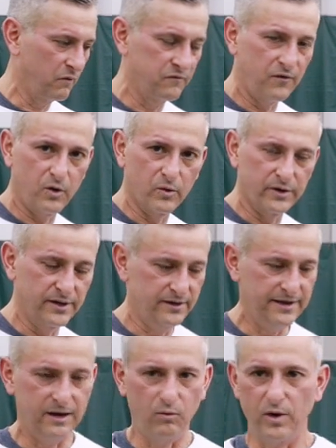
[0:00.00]
forward.
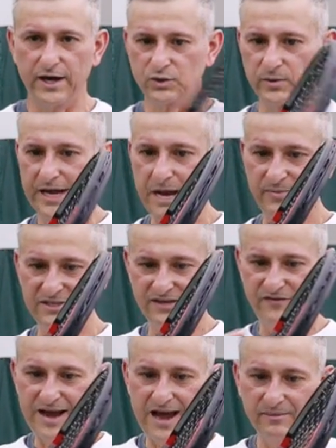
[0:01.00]
Now watch what happens.
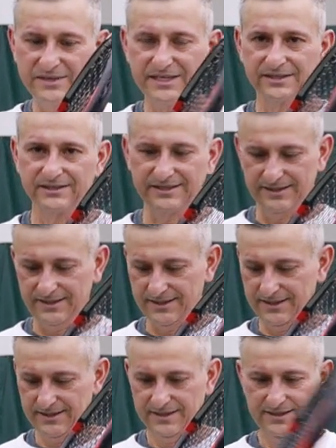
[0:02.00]
If I'm tilted
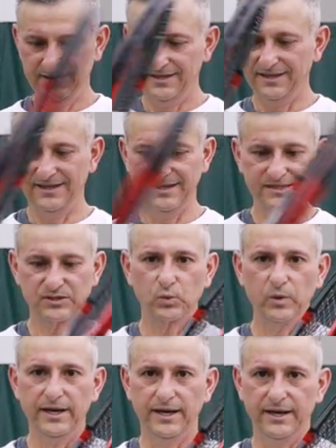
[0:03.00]
this
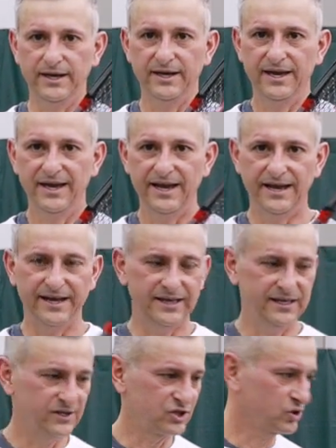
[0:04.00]
way and I
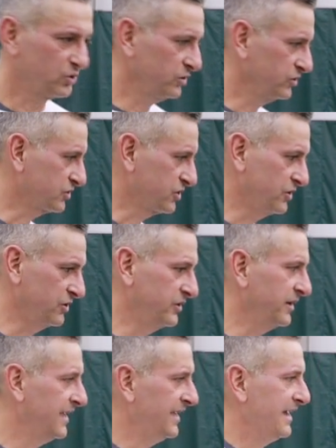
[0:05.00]
get a shoulder
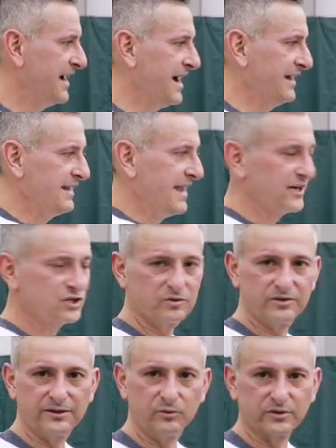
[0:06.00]
turn, I
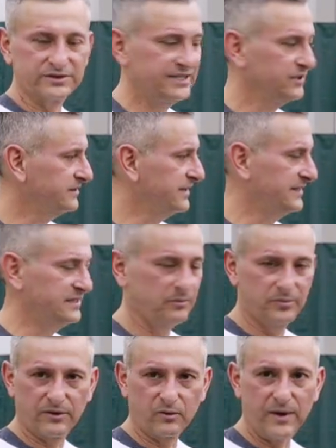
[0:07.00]
naturally will tilt the
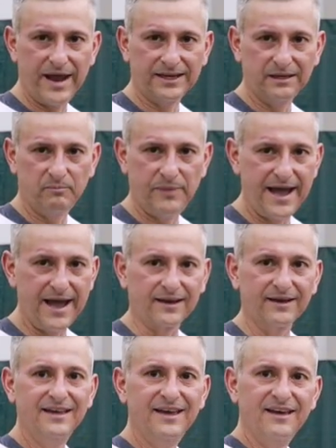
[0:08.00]
tip of the racket
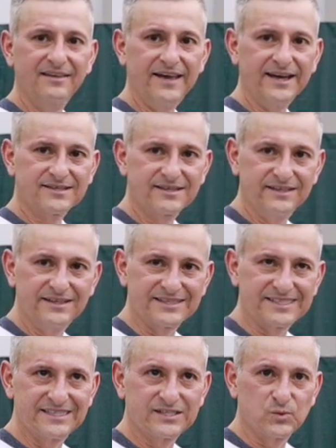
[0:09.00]
back. That's going to
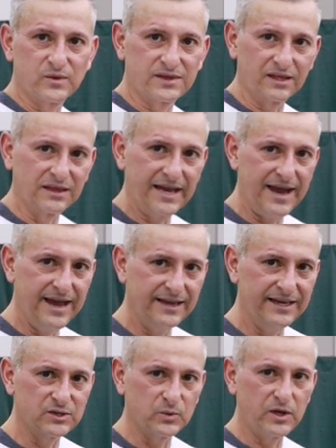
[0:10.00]
assist with the
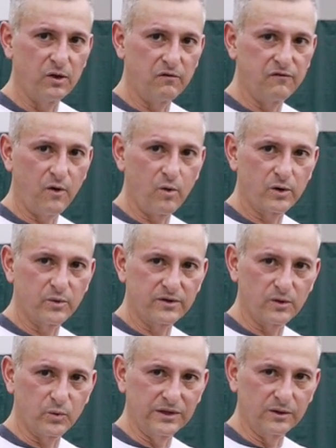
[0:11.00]
lag as we go forward with
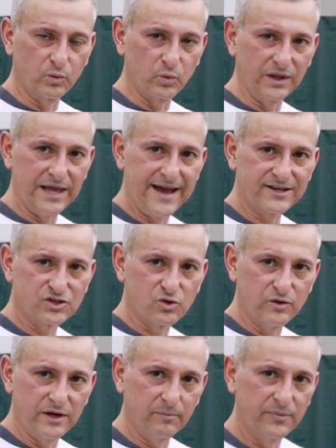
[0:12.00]
the relaxed
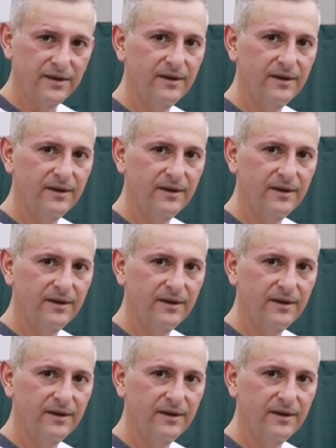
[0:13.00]
grip